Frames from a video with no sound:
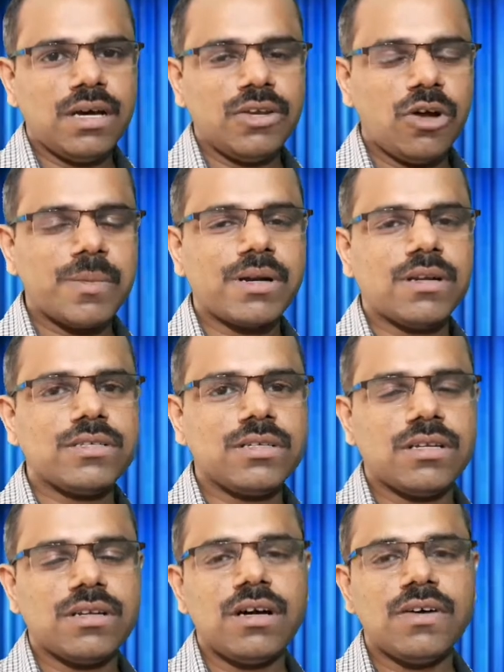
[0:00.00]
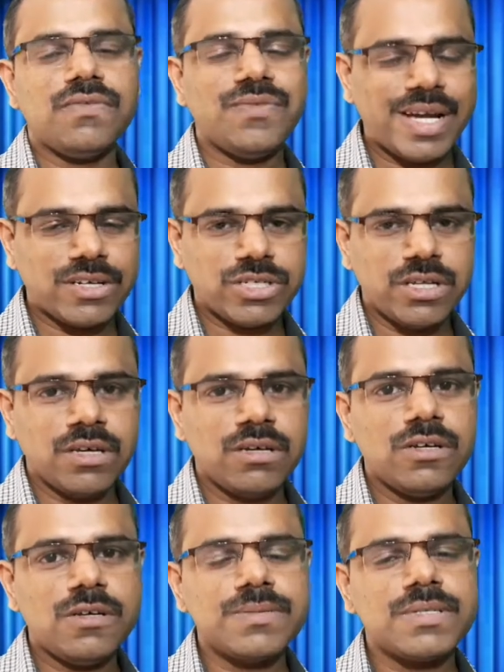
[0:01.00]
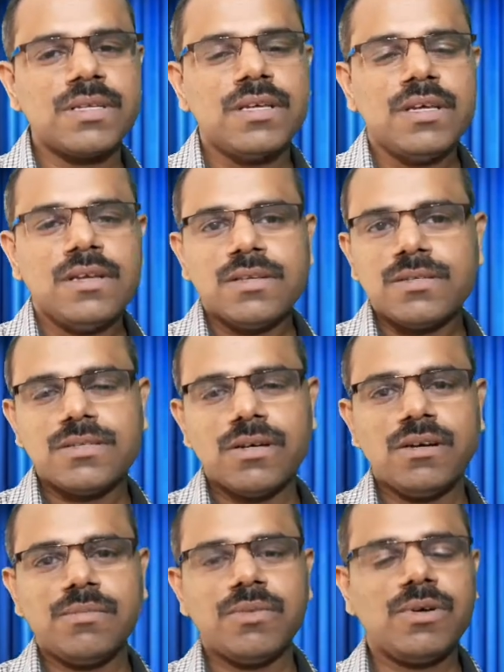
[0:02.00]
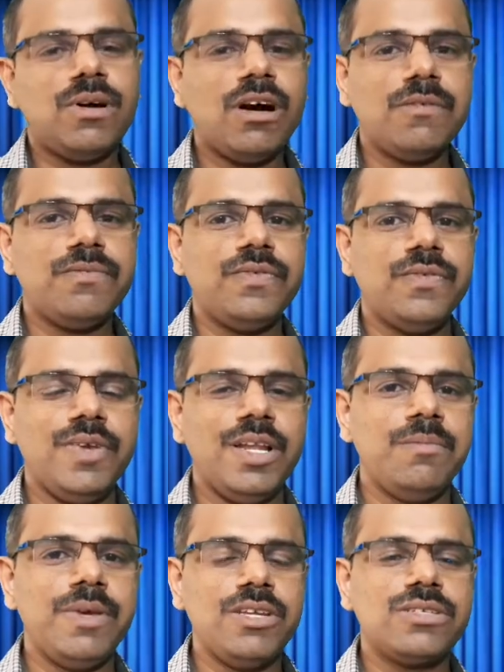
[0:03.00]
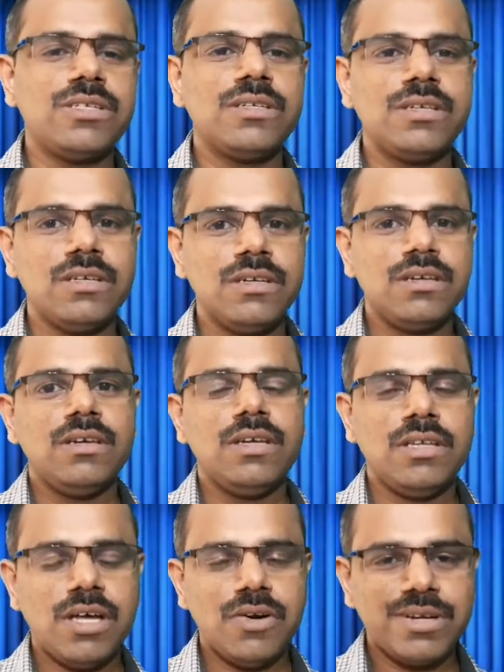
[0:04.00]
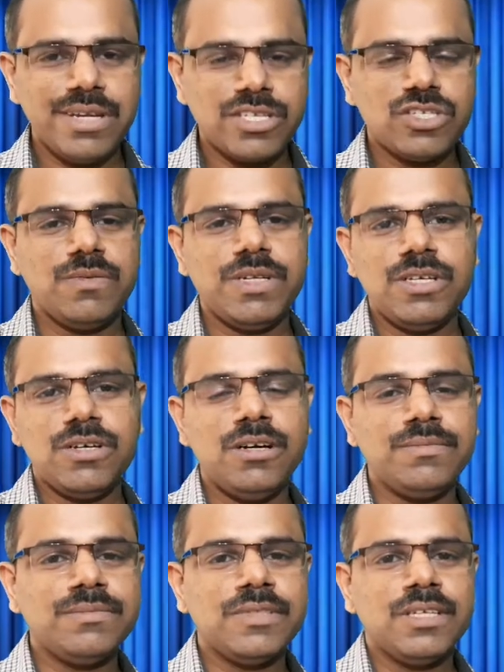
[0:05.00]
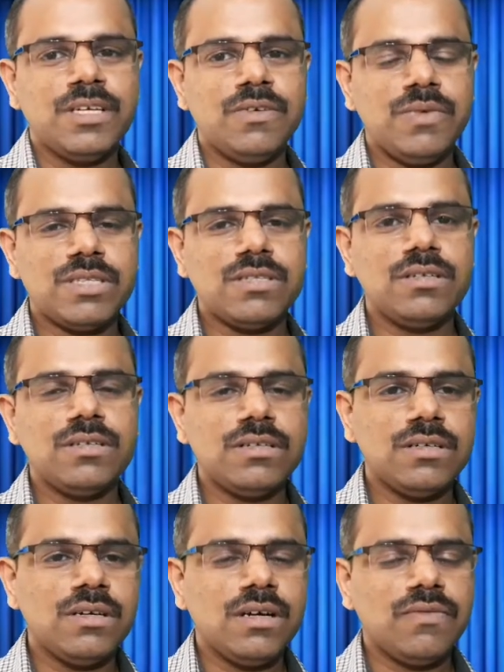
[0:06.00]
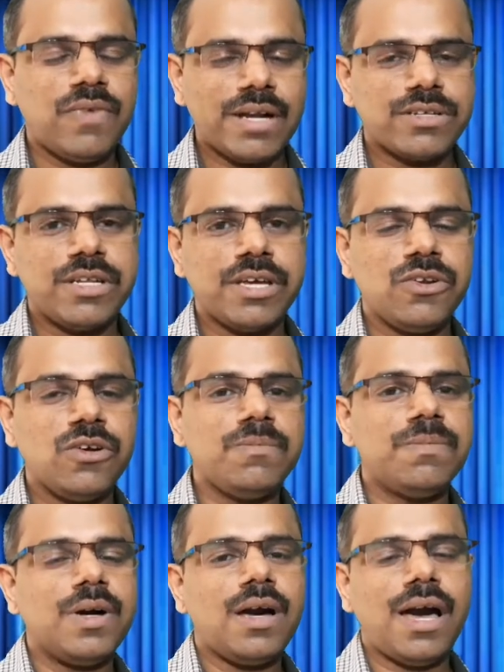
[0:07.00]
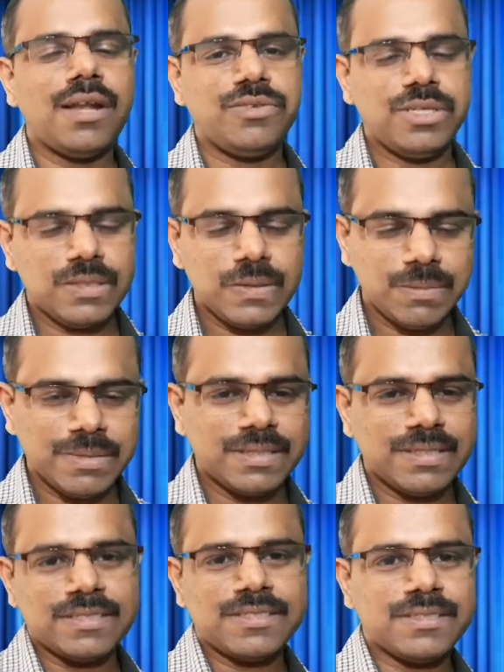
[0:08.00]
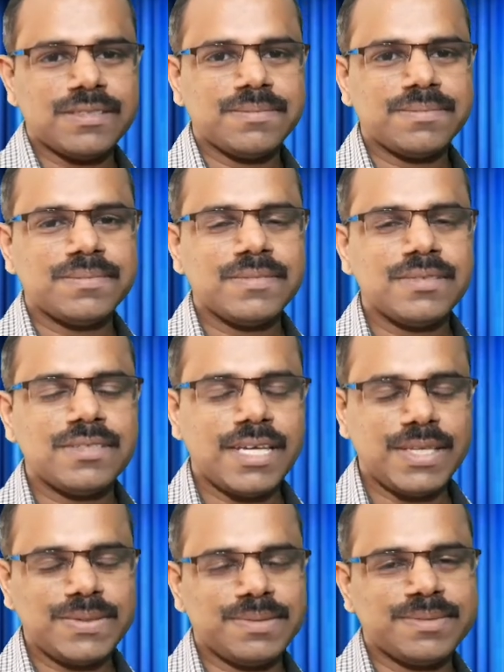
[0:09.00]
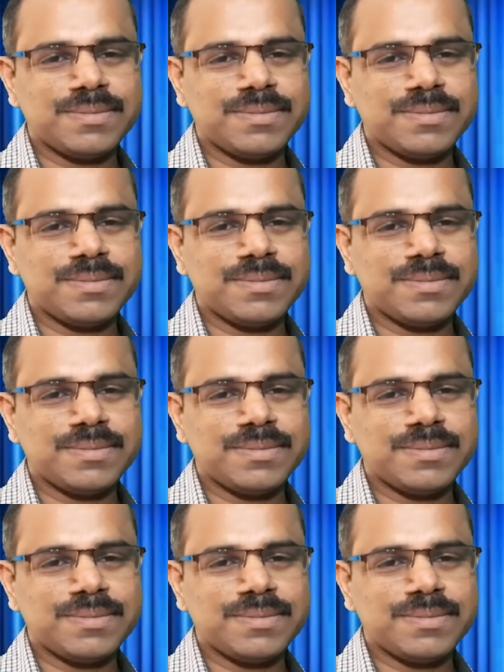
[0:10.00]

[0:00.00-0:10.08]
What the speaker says: nomenclature of functional groups. So hope we'll meet in our next video with the functional group and their nomenclature. Thank you.